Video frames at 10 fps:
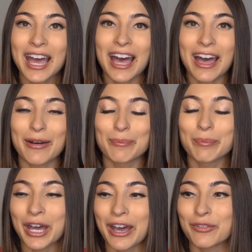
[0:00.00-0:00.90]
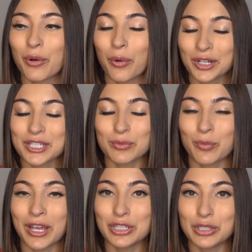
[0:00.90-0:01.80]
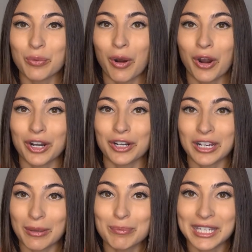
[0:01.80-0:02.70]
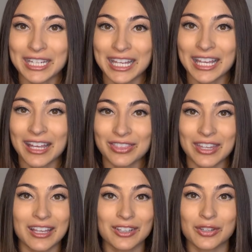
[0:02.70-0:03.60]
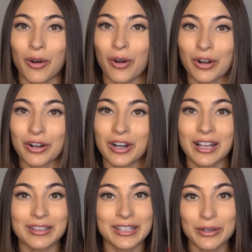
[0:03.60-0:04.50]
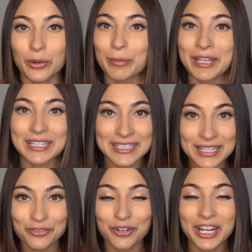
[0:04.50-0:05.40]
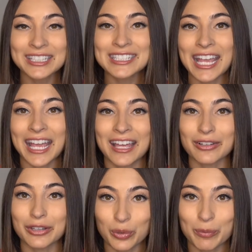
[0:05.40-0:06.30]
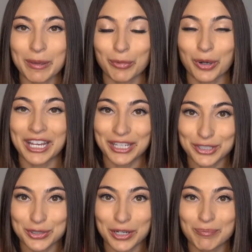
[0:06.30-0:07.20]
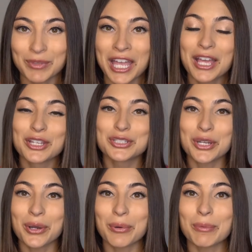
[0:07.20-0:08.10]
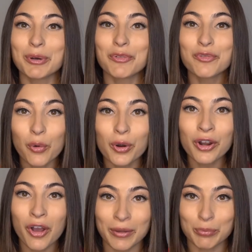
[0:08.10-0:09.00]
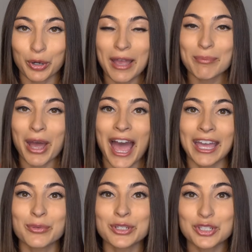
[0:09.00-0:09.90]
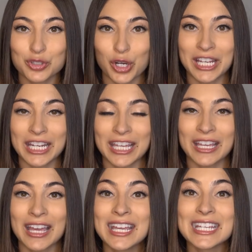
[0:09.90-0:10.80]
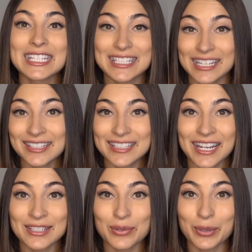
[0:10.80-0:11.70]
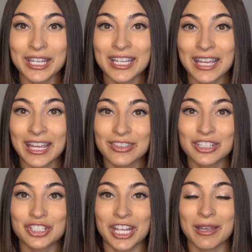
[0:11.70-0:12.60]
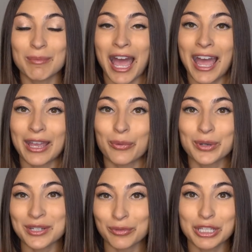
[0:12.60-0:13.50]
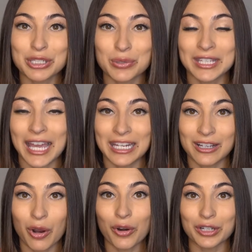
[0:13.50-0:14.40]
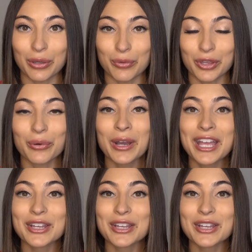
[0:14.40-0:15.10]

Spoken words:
But of course, when you are competing, things are a little bit different and a little bit more extreme. So before on prep, I was training 6 days a week in the gym. I wasn't really doing any cardio though.